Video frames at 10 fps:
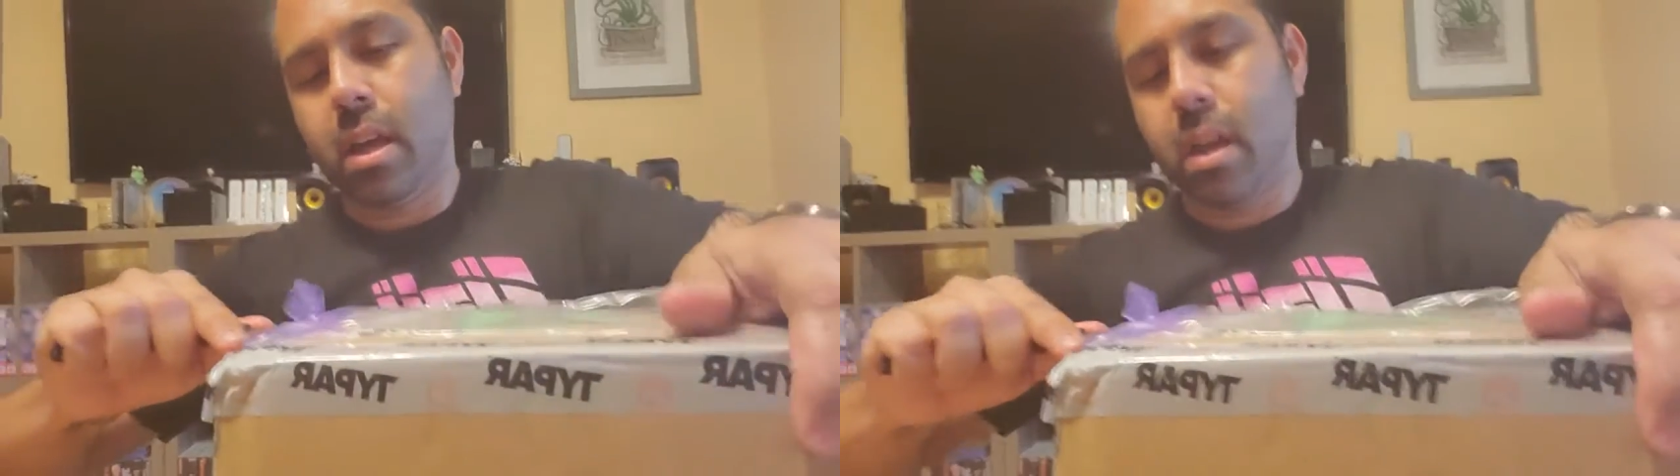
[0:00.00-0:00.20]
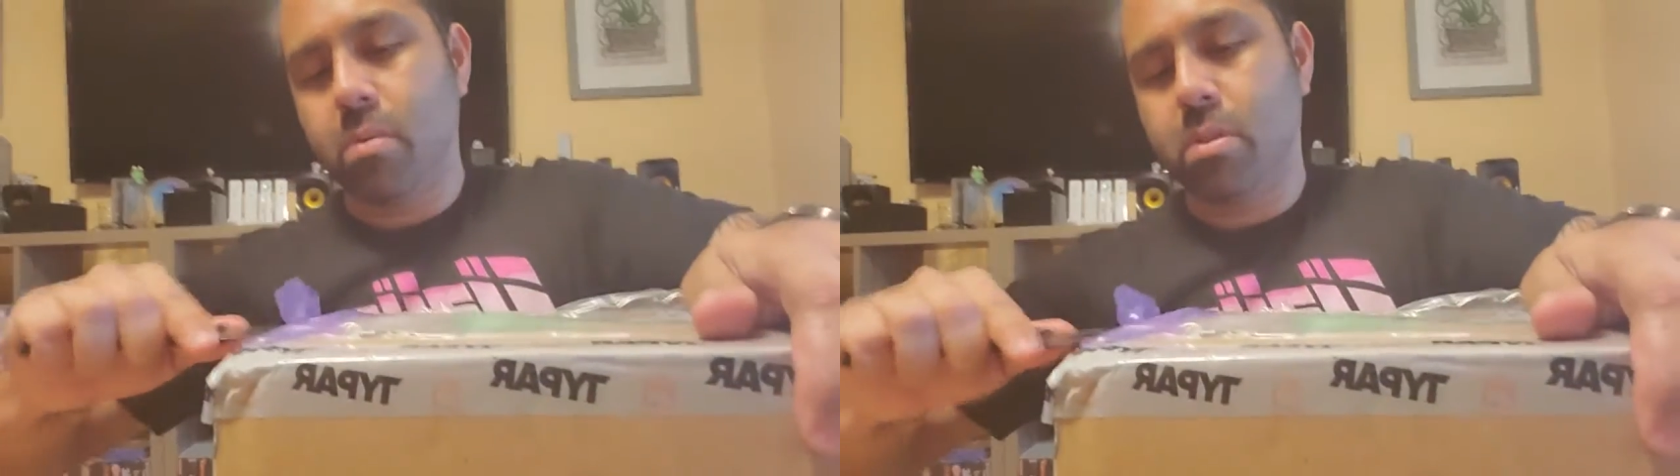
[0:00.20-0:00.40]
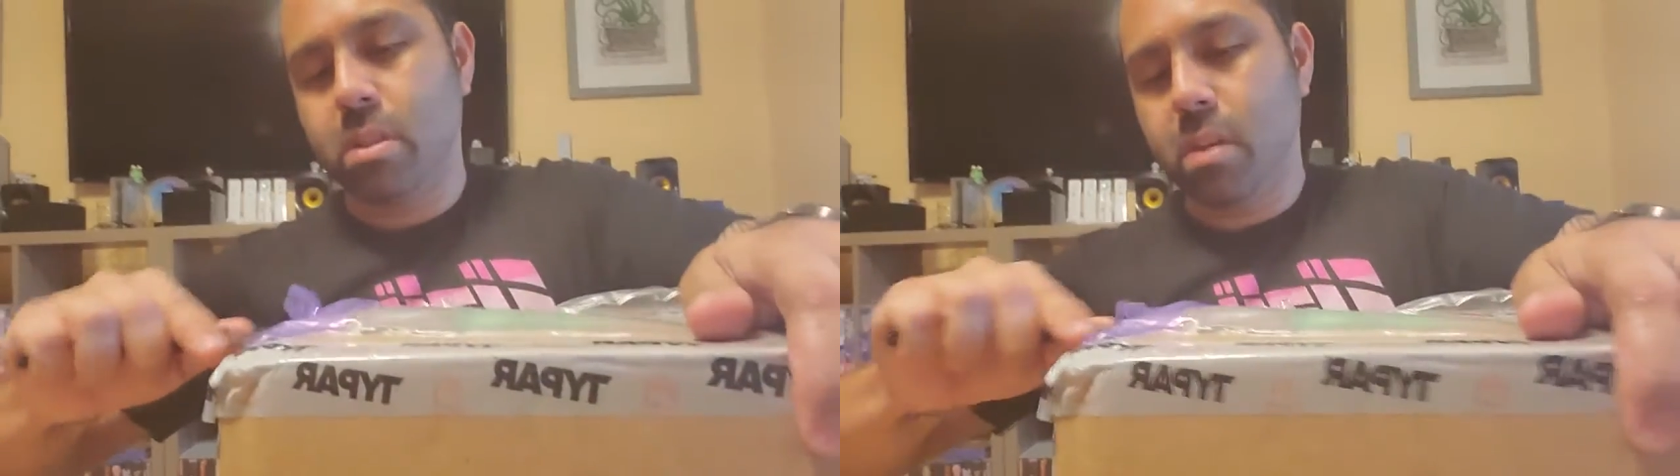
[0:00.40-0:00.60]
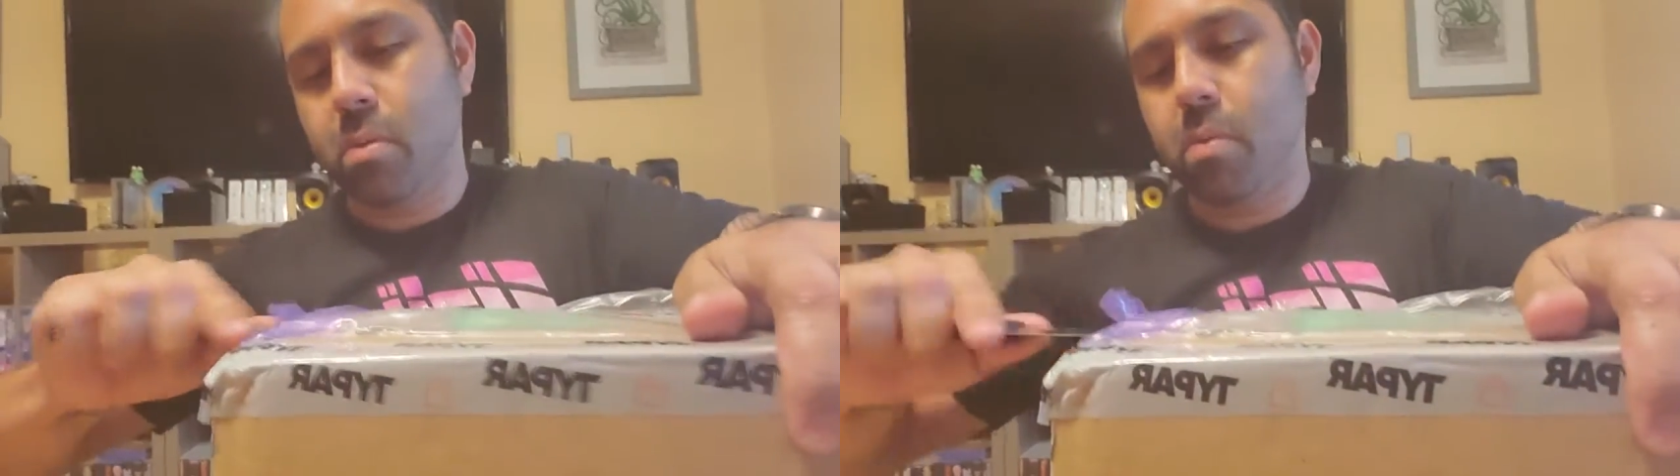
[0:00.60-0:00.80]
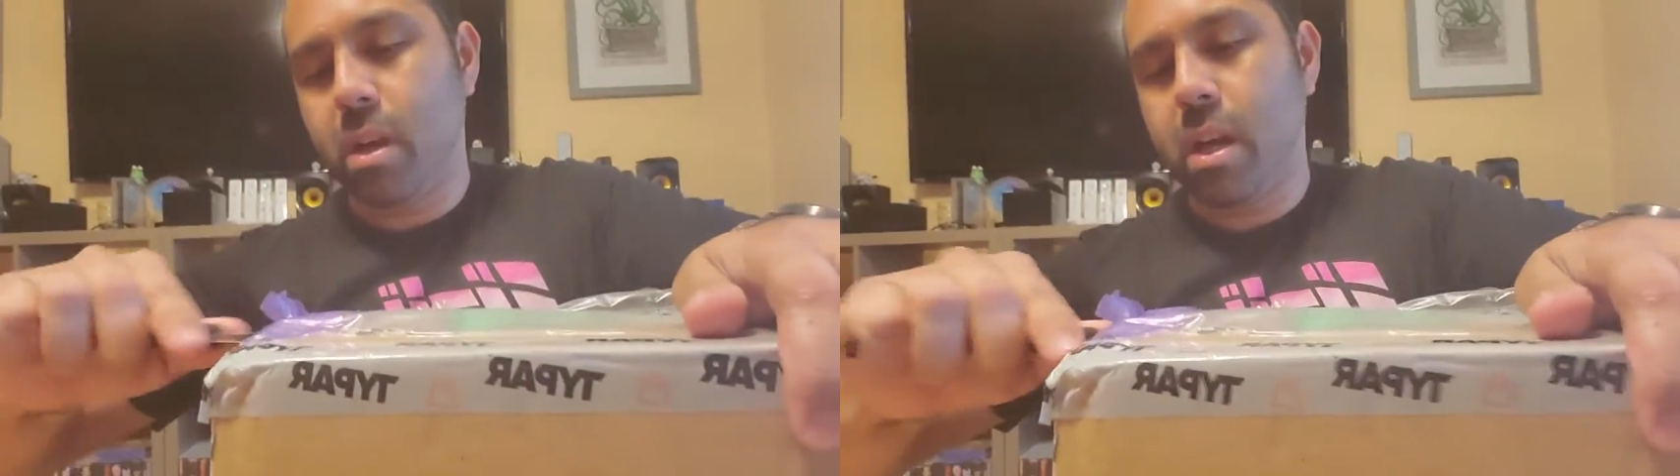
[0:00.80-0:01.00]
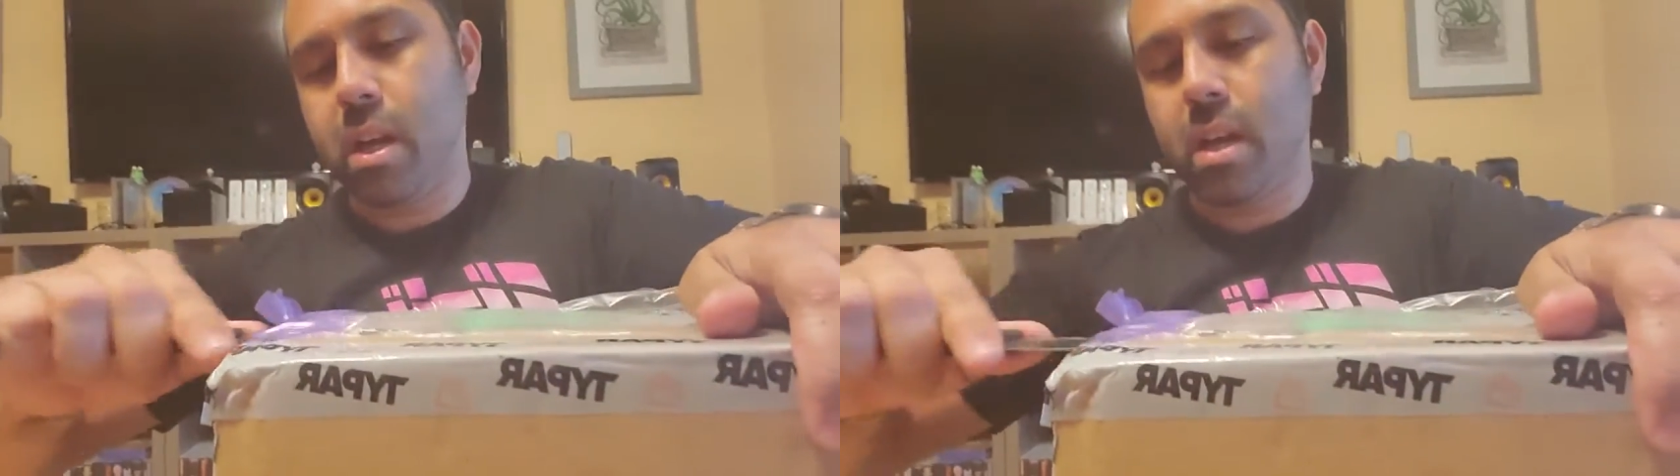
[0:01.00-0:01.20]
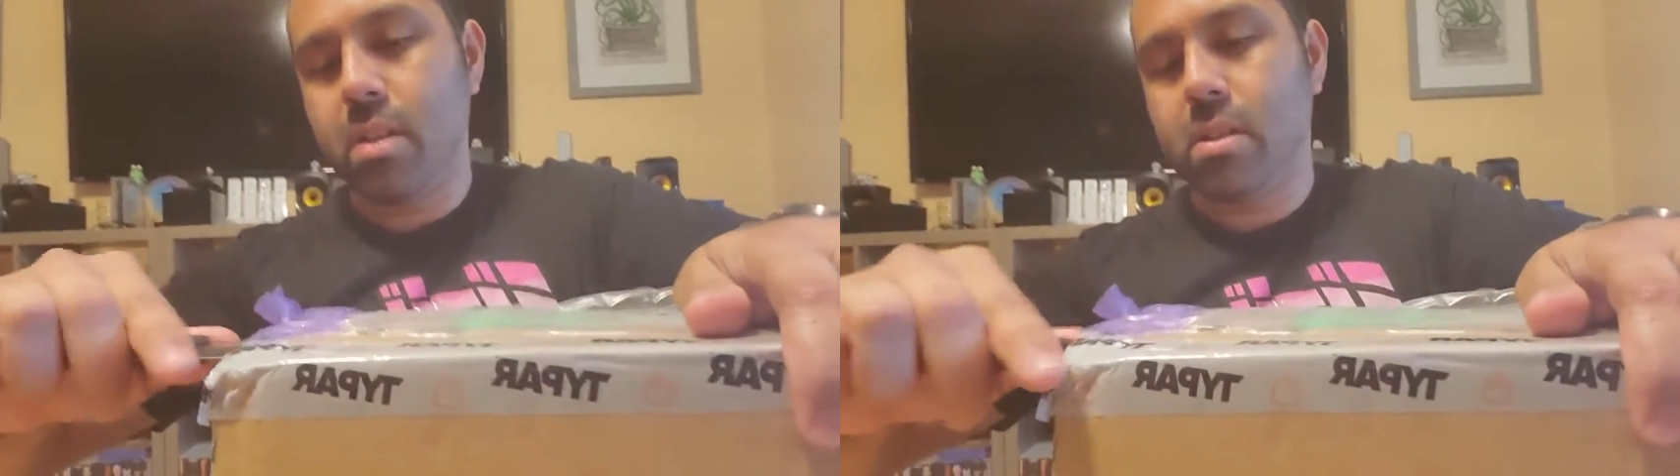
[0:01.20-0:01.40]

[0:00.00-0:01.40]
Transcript: And we'll see what we got here.